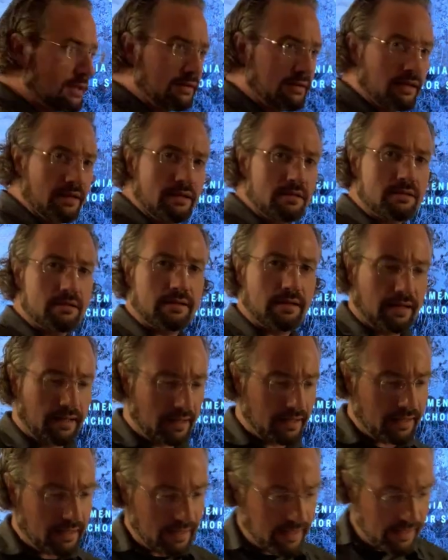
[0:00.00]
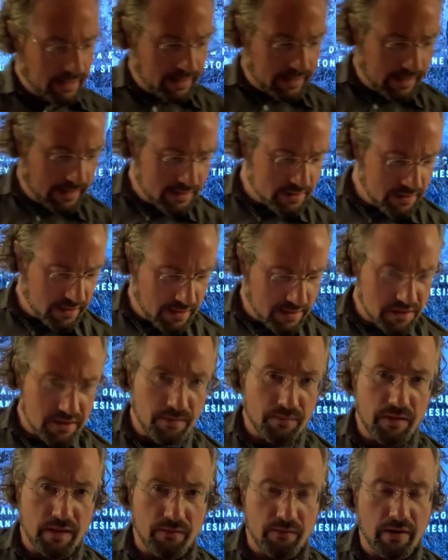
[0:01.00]
at this, I saw
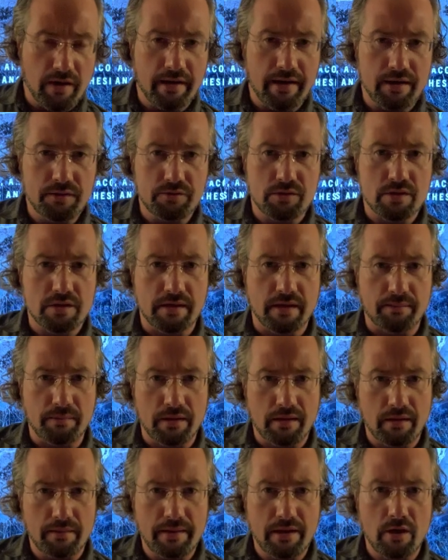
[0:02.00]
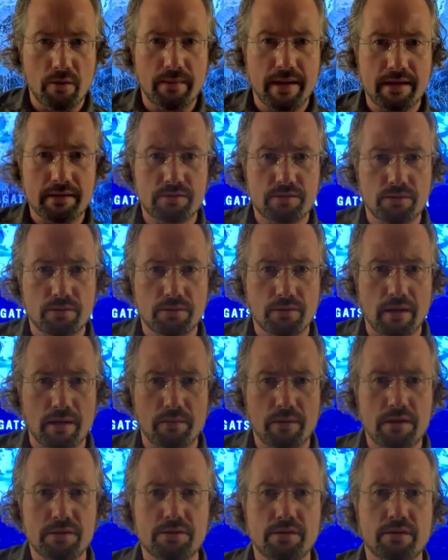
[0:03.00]
something very interesting. But let me go back to, I
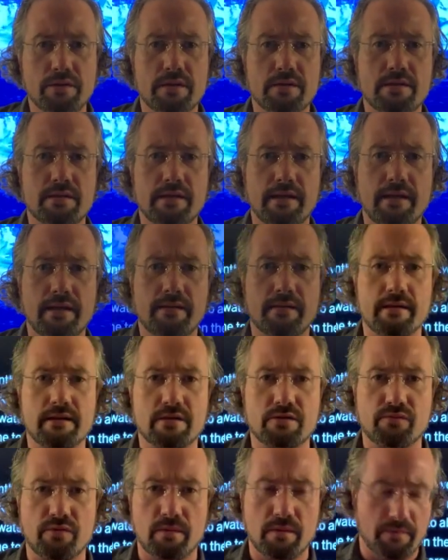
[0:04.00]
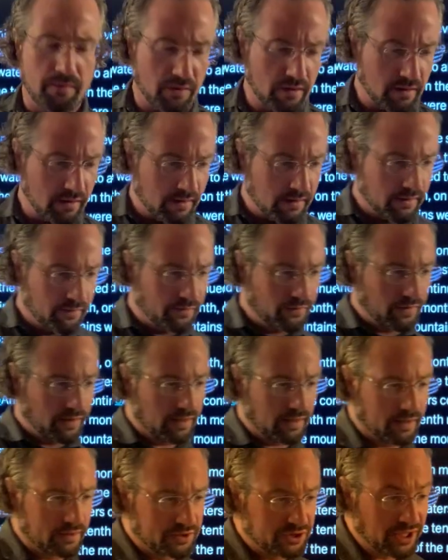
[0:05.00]
wanted you to see this from the book
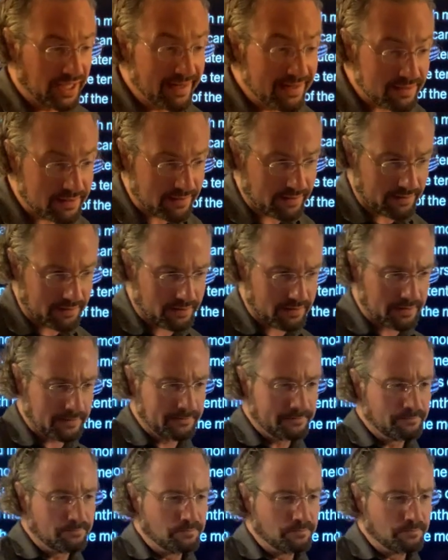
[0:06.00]
of Genesis.